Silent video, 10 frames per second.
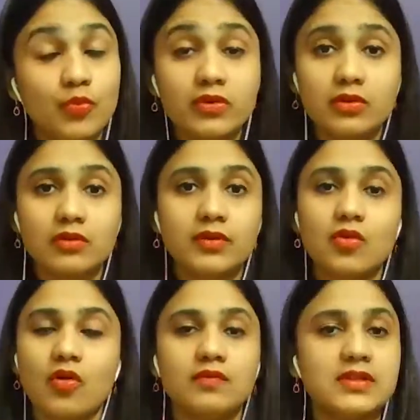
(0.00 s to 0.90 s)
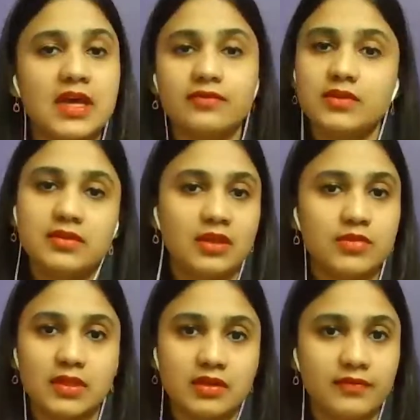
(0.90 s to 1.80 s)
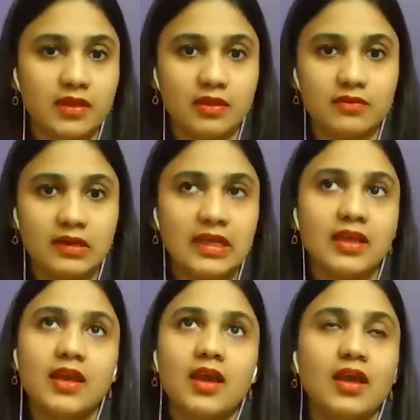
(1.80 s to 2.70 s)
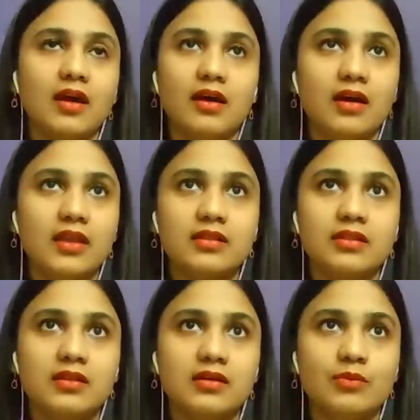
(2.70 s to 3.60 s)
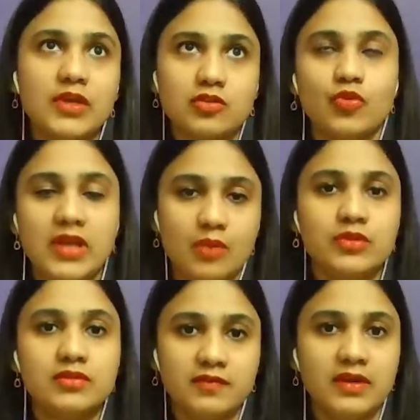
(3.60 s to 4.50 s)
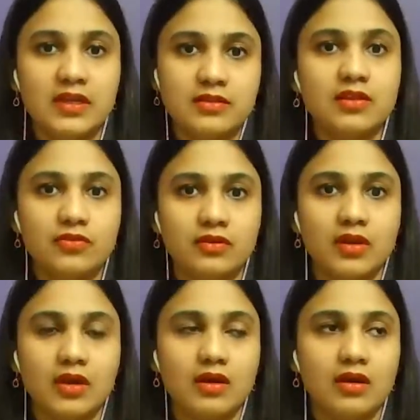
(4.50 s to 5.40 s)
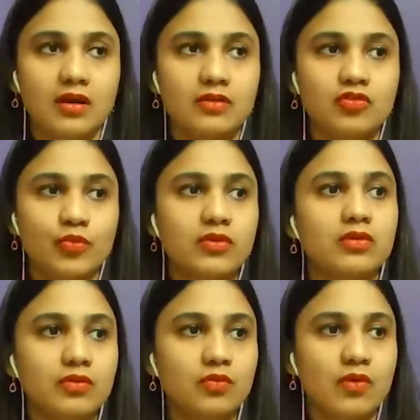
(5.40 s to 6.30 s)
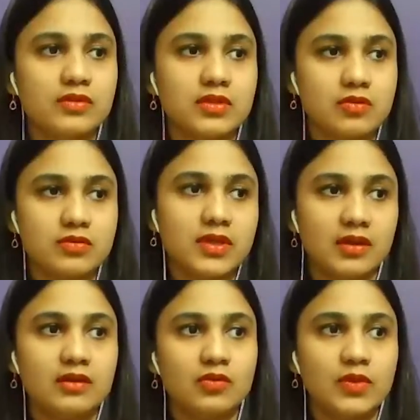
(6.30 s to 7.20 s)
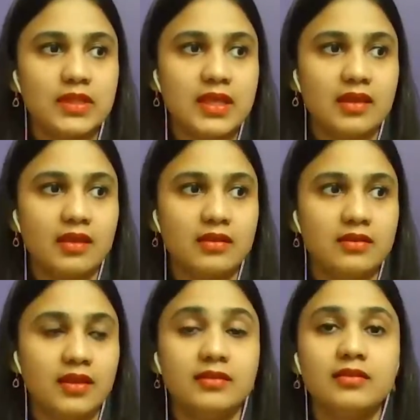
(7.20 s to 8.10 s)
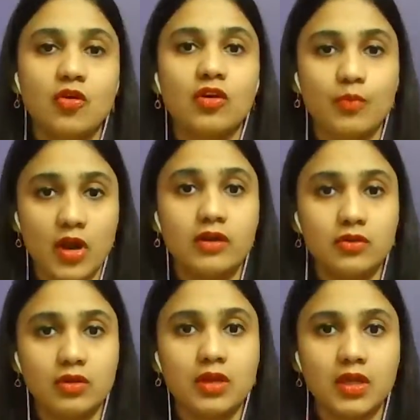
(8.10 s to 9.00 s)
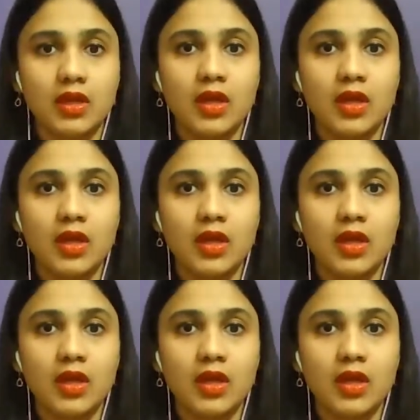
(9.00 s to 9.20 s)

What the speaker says: Jupiter will always have the same signification. Like in the Mesopotamian civilization, Jupiter was associated with a deity called Marduk,